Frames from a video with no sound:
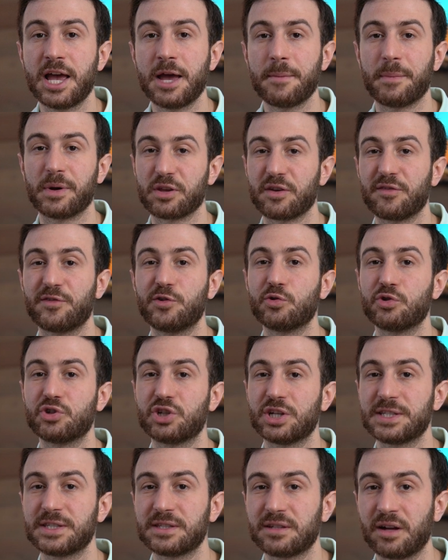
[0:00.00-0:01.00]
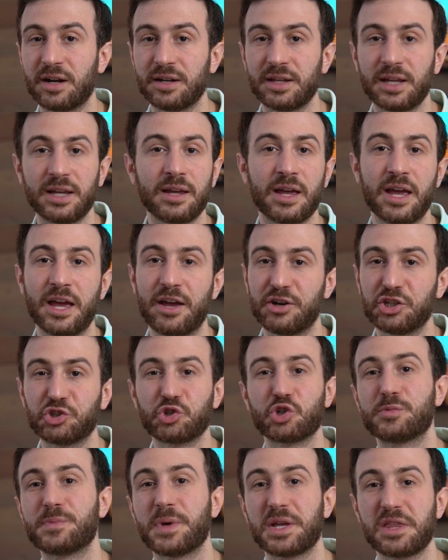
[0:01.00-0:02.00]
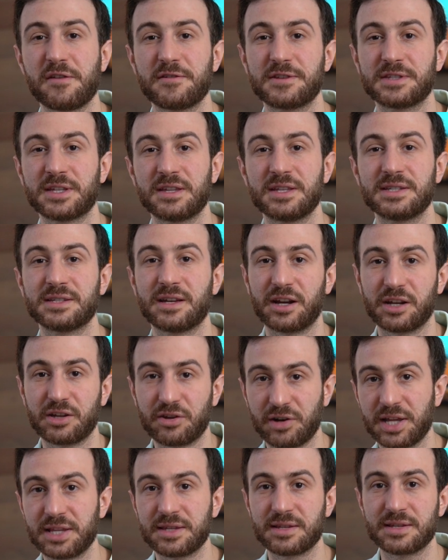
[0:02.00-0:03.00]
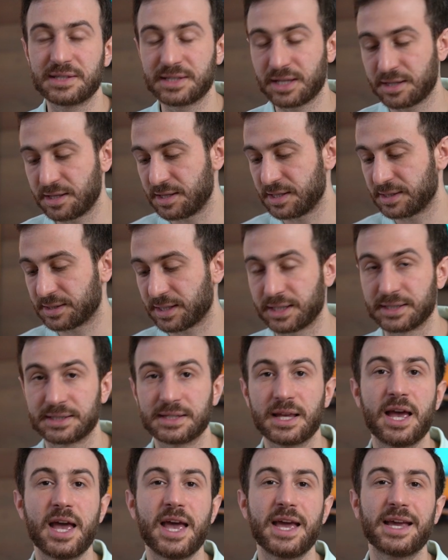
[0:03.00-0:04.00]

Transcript: But if you're just starting, retrospective studies are great study designs.